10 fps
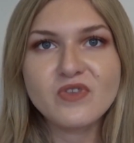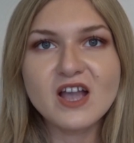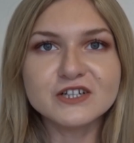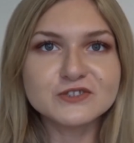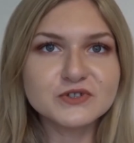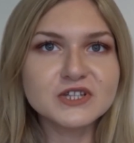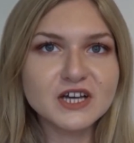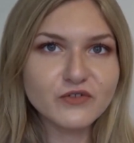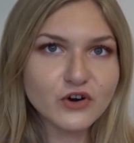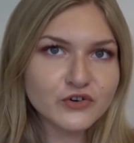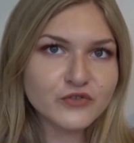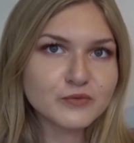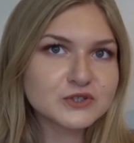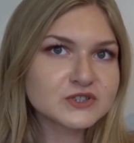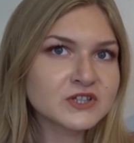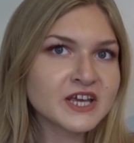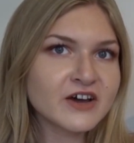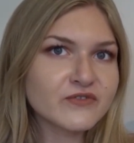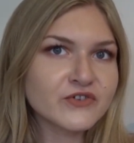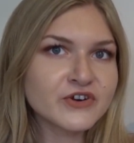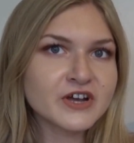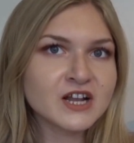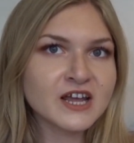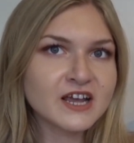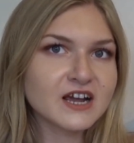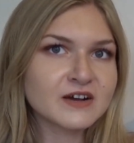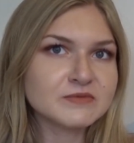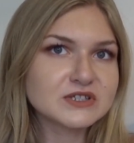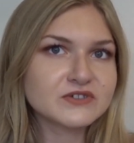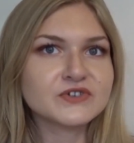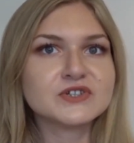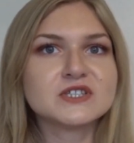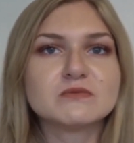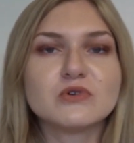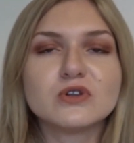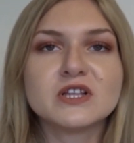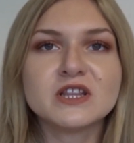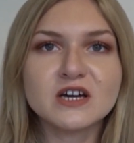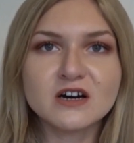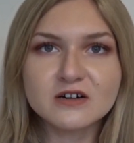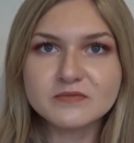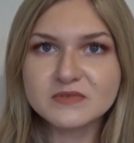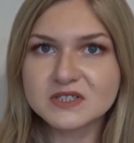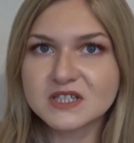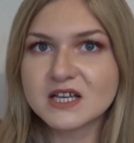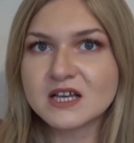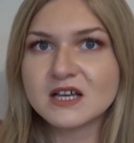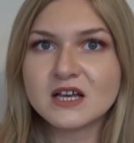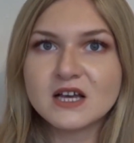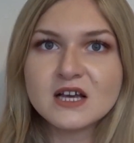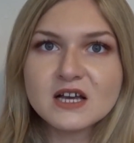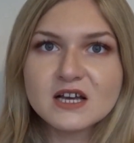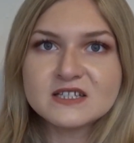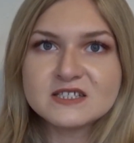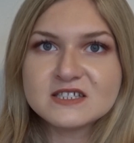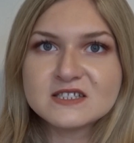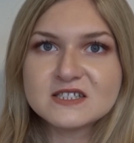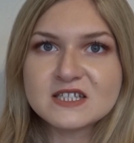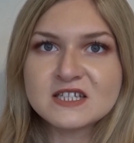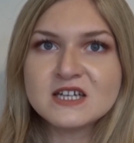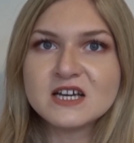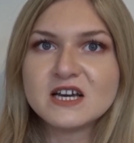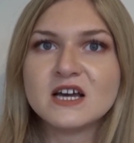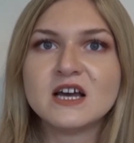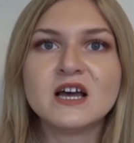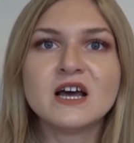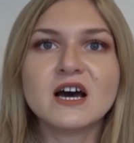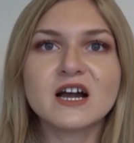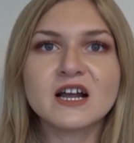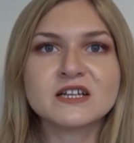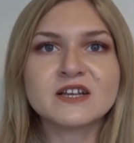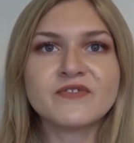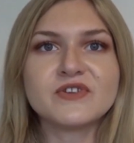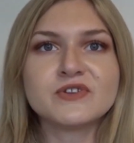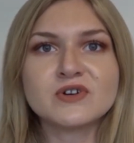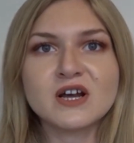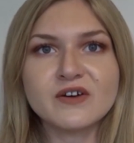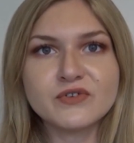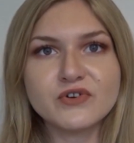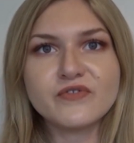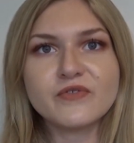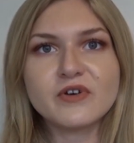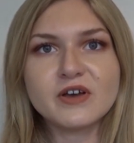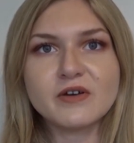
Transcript: I just don't think I've got enough muscle yet for it. Like, I'm still very small in the arms, as you can see, and I definitely don't have enough